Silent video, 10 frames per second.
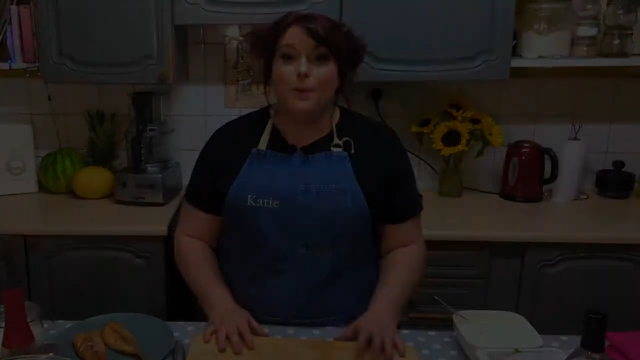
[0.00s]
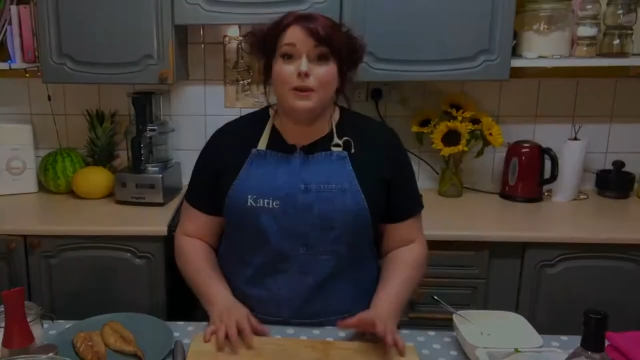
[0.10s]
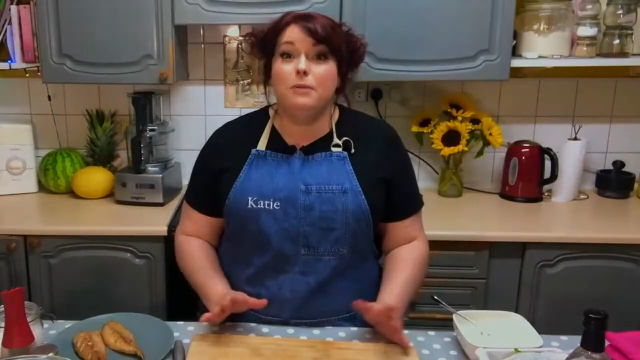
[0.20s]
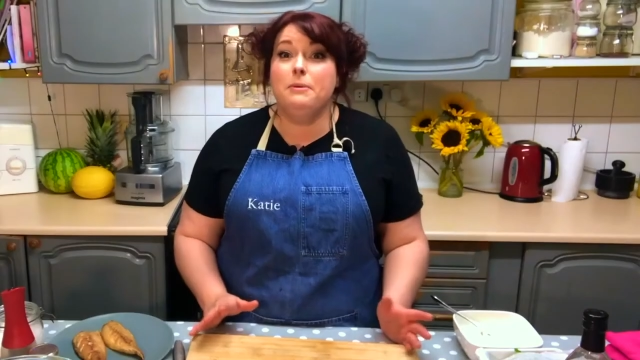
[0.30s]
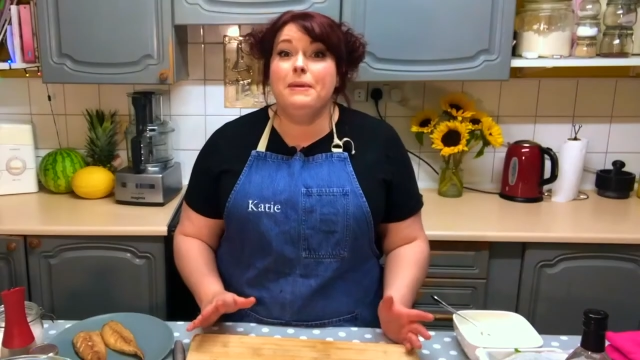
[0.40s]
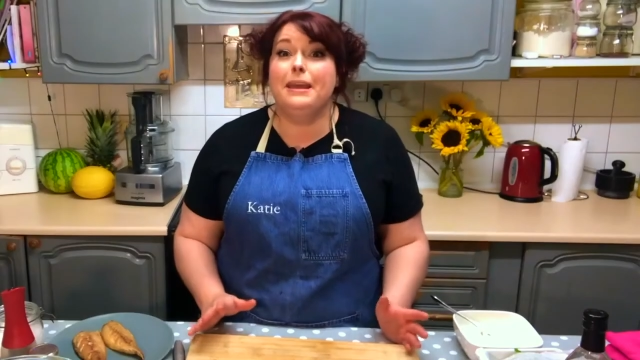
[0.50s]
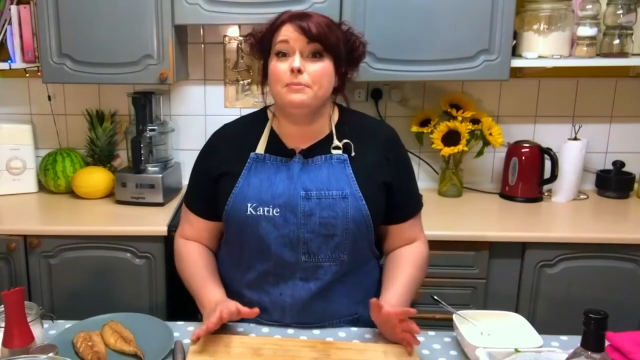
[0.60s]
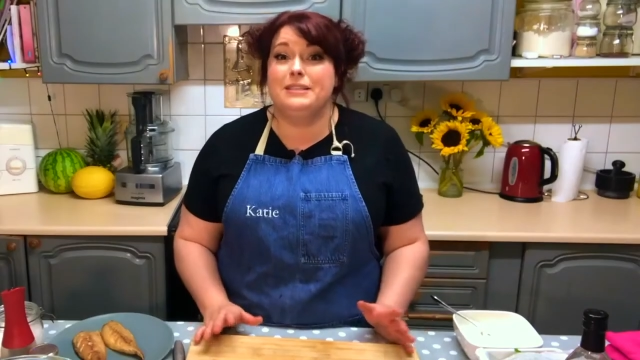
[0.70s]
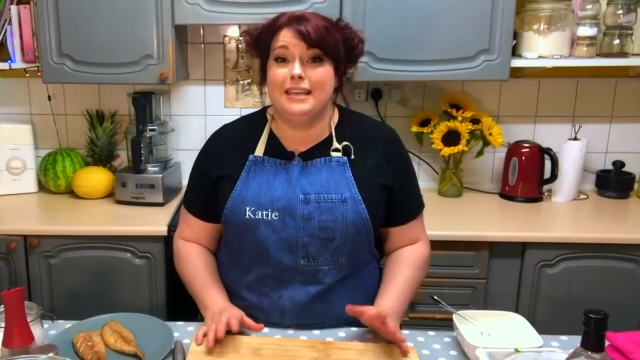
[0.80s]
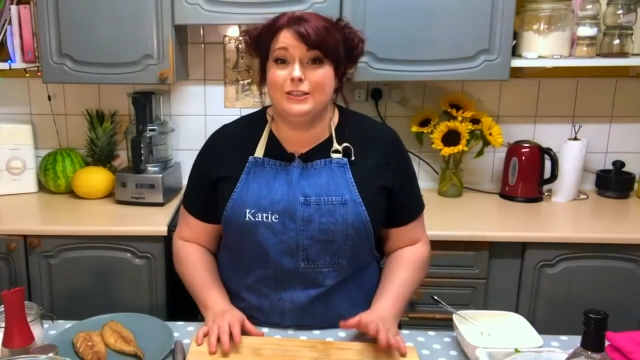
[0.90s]
We're going to be making a
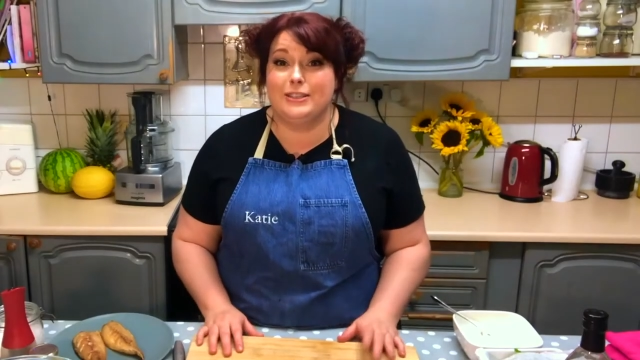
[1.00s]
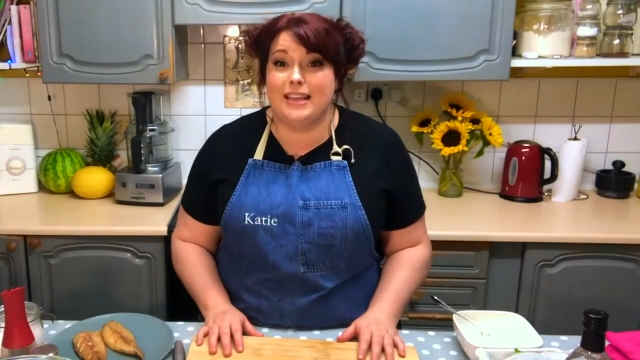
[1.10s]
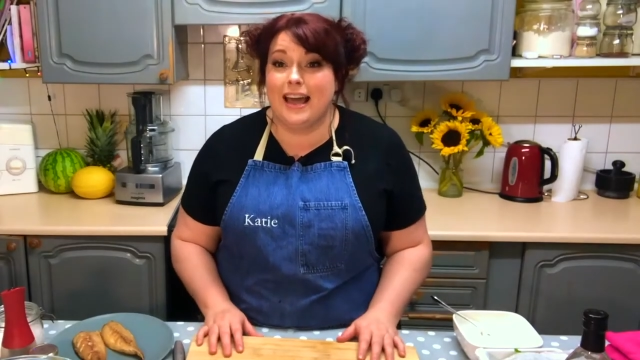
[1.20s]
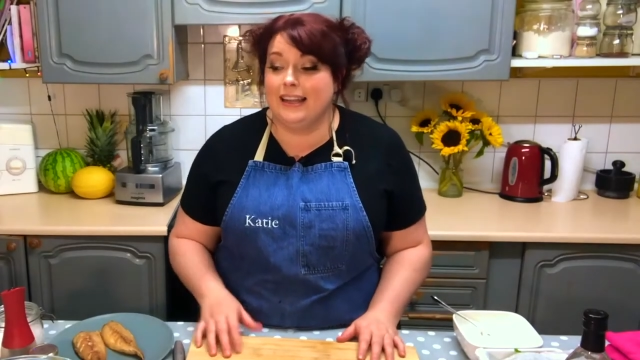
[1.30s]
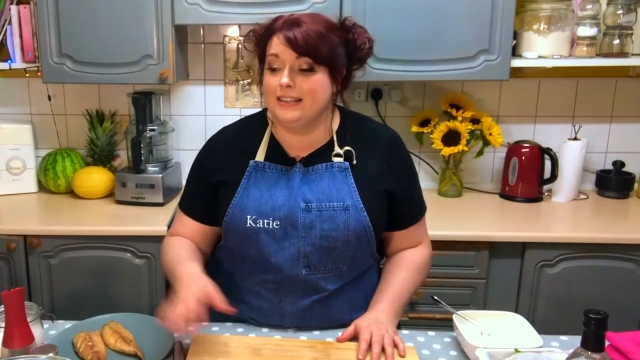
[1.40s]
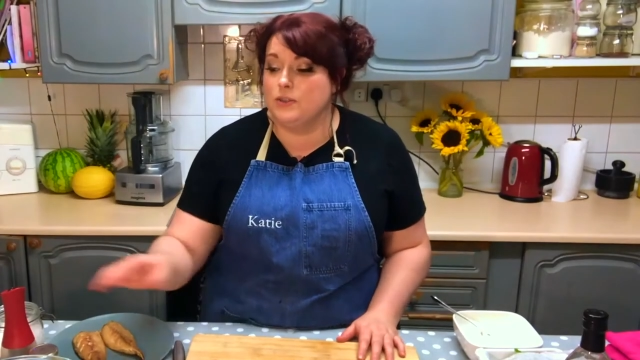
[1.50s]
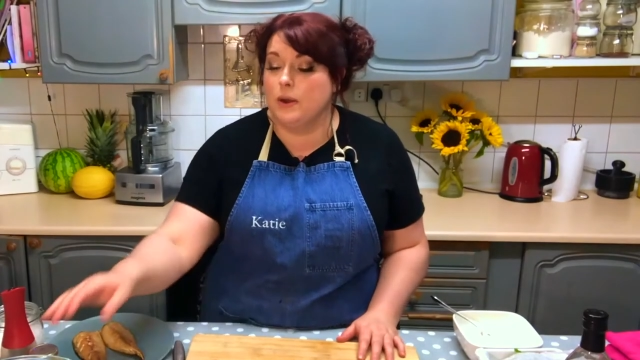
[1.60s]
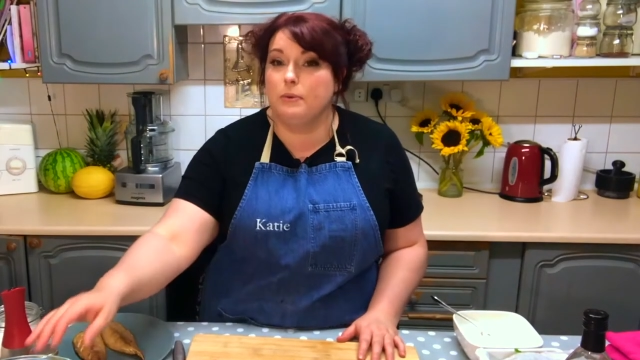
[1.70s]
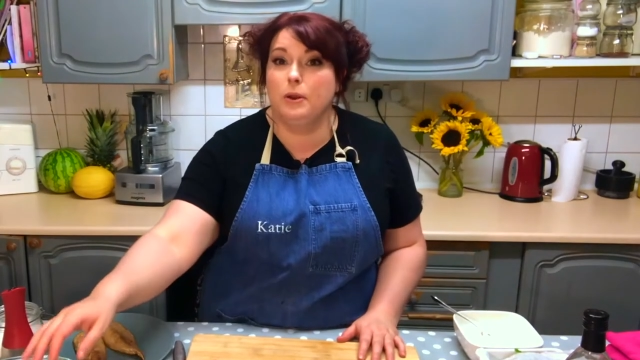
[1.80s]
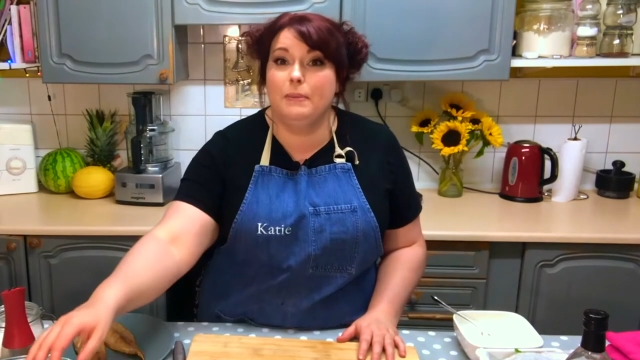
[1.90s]
potato salad, so
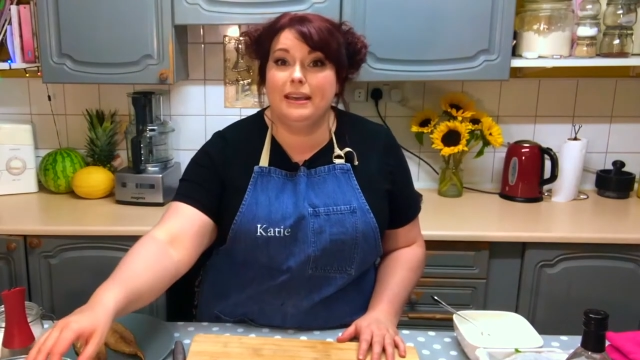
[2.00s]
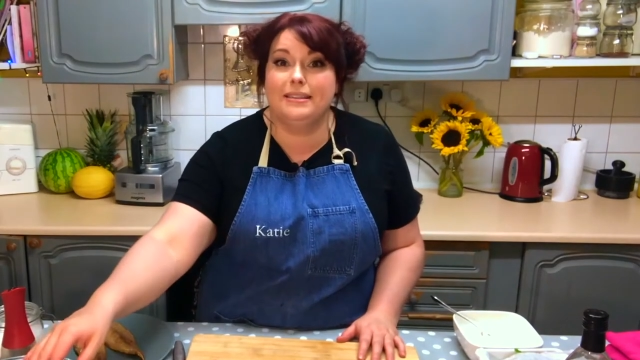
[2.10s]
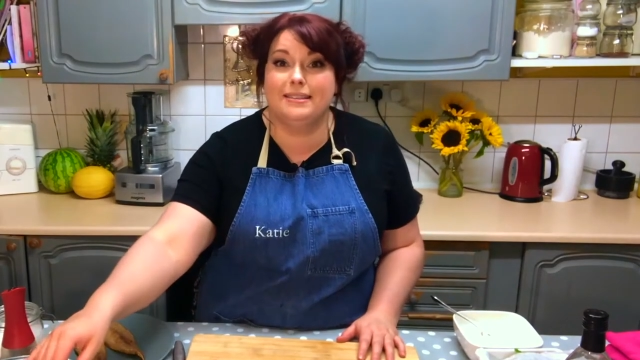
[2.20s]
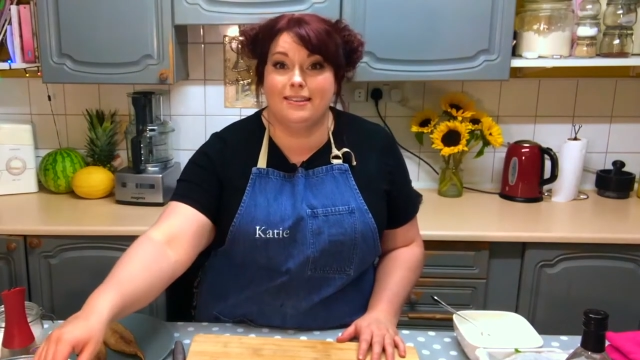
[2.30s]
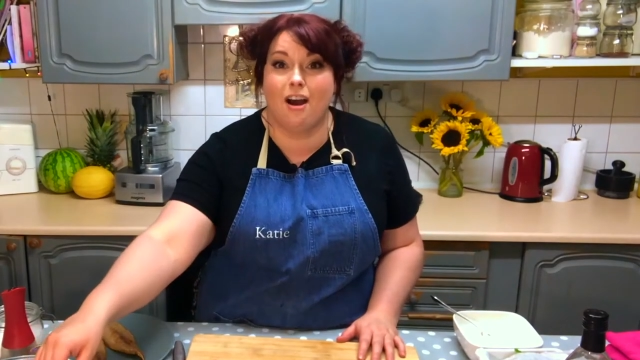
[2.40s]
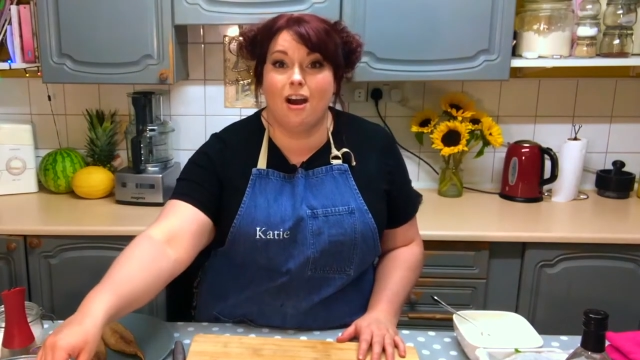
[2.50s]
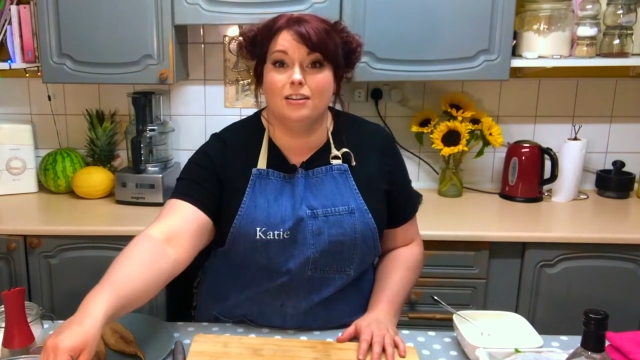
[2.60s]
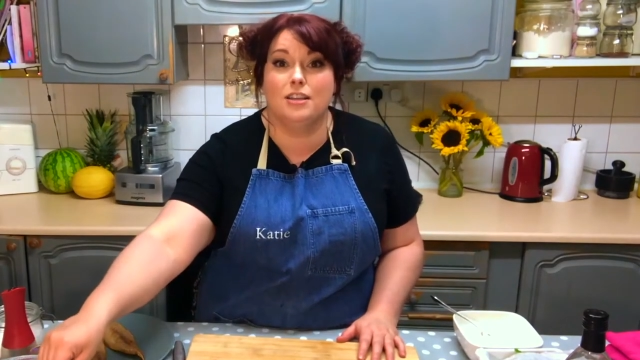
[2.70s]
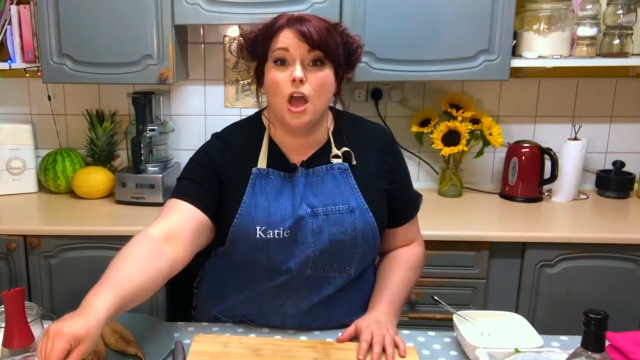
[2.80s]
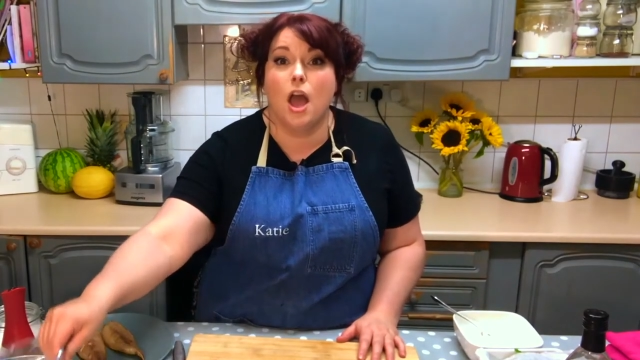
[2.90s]
I'm going to make a
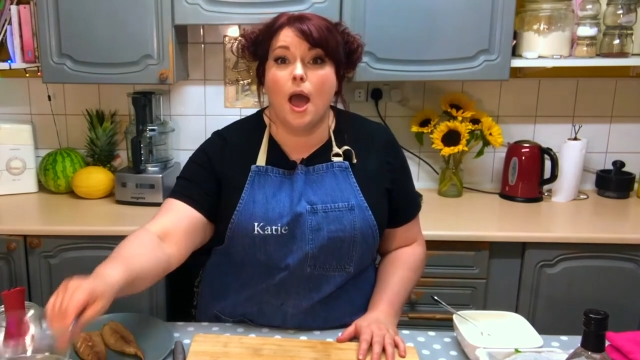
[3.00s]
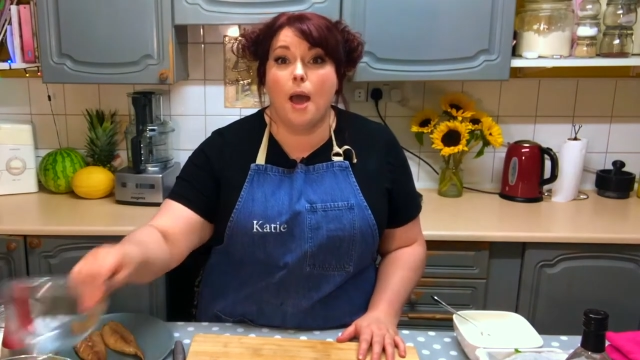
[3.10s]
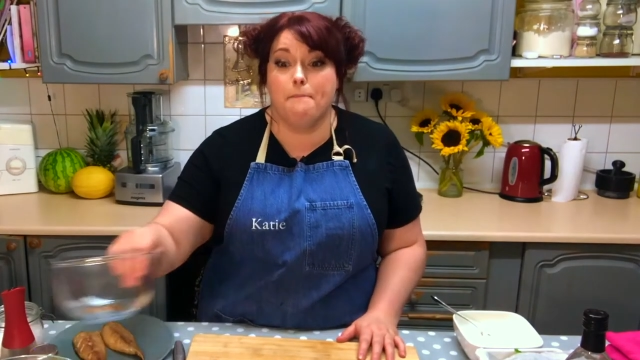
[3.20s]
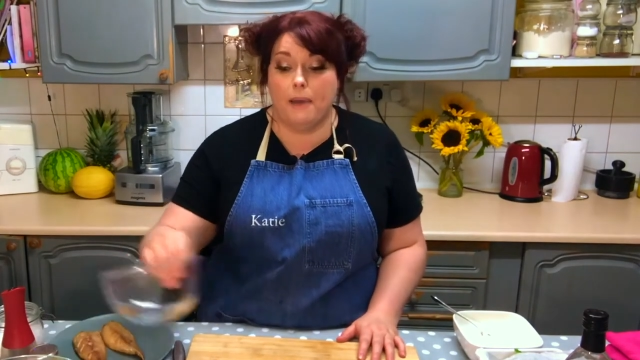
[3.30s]
start um,